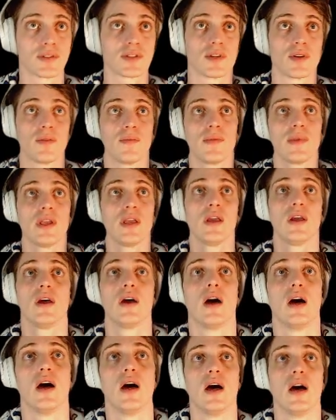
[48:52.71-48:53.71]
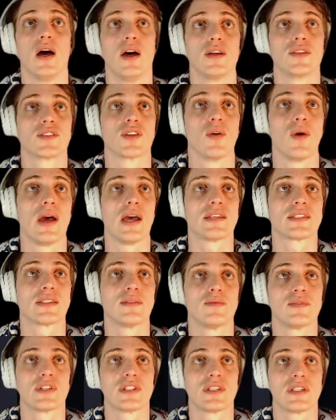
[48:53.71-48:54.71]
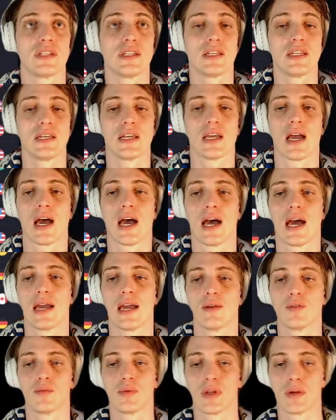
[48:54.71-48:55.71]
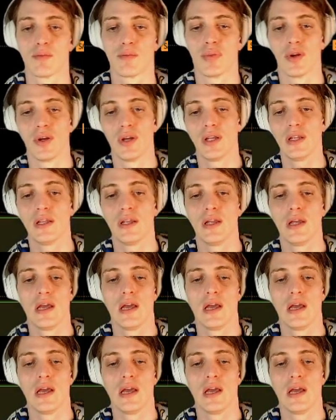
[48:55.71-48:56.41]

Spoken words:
So so SMCI would be a put.